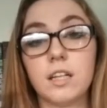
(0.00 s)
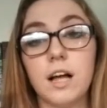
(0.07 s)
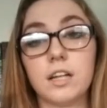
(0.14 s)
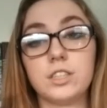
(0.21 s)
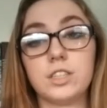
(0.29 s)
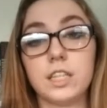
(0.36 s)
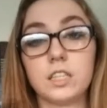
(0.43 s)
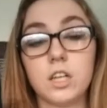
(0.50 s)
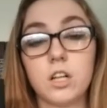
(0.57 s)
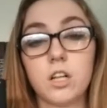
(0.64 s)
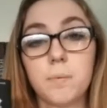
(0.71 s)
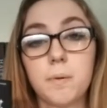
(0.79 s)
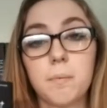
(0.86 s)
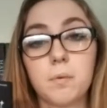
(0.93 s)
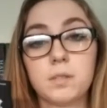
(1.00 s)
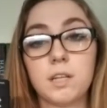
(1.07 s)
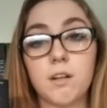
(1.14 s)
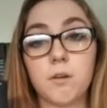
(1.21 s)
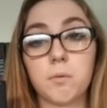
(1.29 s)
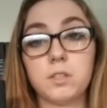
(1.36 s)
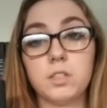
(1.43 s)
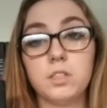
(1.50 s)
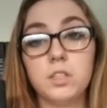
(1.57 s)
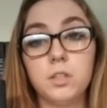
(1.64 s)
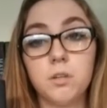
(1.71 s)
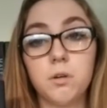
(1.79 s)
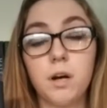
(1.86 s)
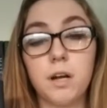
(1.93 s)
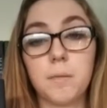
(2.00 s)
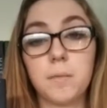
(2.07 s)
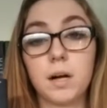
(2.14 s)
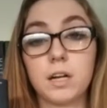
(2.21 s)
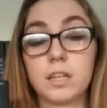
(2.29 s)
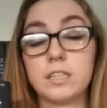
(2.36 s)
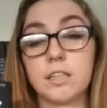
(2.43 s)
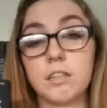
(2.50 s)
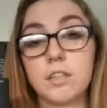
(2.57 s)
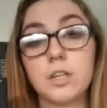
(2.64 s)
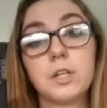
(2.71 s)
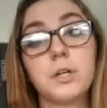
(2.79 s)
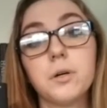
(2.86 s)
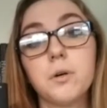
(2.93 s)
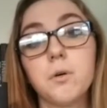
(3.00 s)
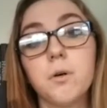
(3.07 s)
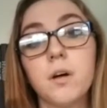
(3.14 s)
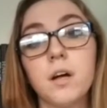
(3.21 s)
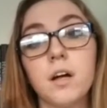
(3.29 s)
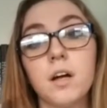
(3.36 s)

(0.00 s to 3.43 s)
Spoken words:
that she has other people tell her what to do, and I'm not going to tell you who,